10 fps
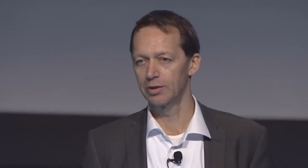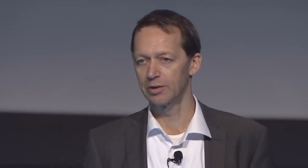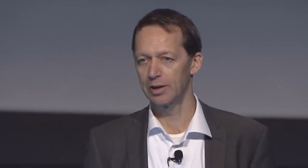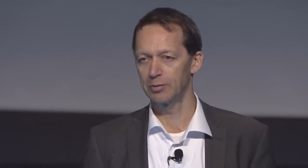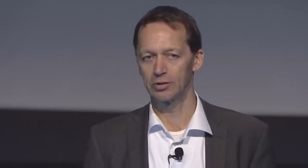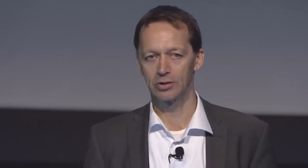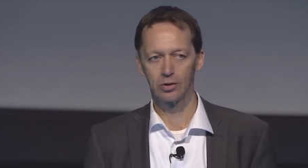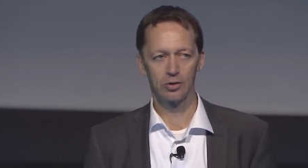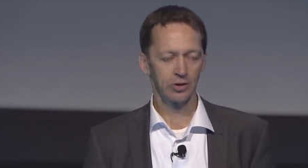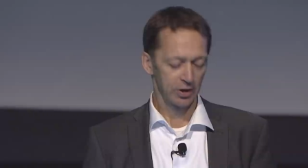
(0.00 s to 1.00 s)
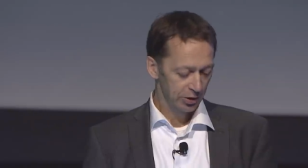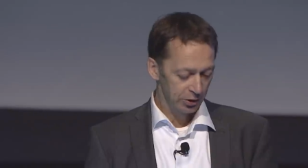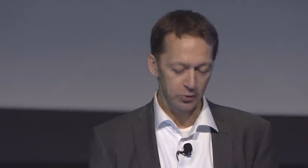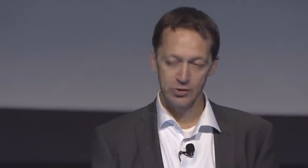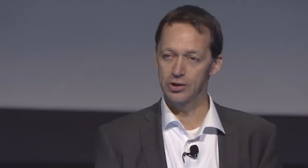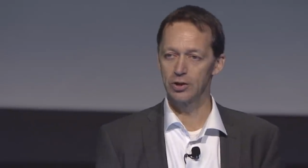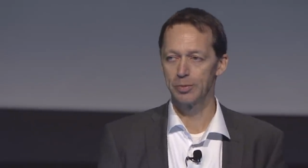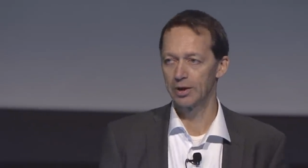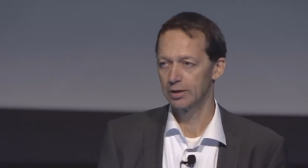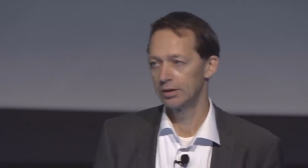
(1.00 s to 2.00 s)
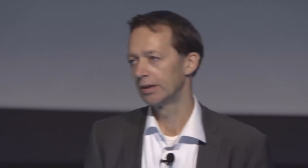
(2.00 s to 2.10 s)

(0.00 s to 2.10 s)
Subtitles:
Amazon, or used Uber.